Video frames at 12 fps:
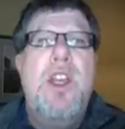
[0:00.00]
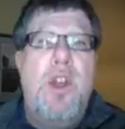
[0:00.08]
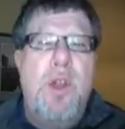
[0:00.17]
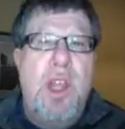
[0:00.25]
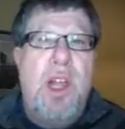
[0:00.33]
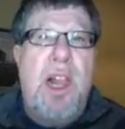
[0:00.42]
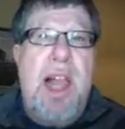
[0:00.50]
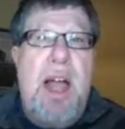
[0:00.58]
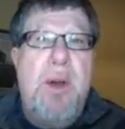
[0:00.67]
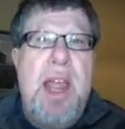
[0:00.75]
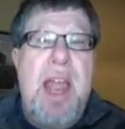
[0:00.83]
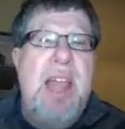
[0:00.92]
to the
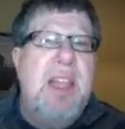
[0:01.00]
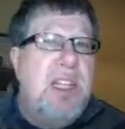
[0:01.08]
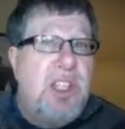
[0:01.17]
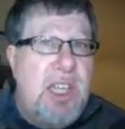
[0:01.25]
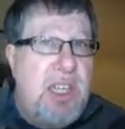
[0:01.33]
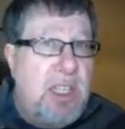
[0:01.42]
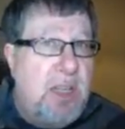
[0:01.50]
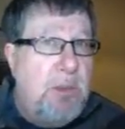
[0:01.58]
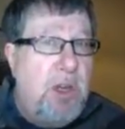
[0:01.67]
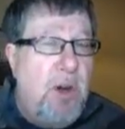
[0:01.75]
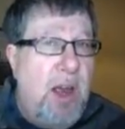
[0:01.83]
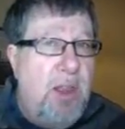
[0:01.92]
cloud and then syncs them
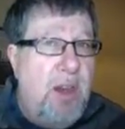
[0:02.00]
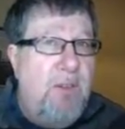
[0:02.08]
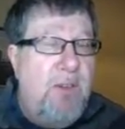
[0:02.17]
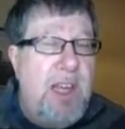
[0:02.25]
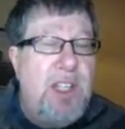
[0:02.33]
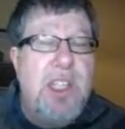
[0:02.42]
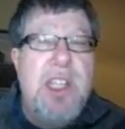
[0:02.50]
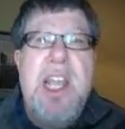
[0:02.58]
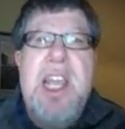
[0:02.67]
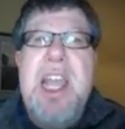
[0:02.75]
to your other devices.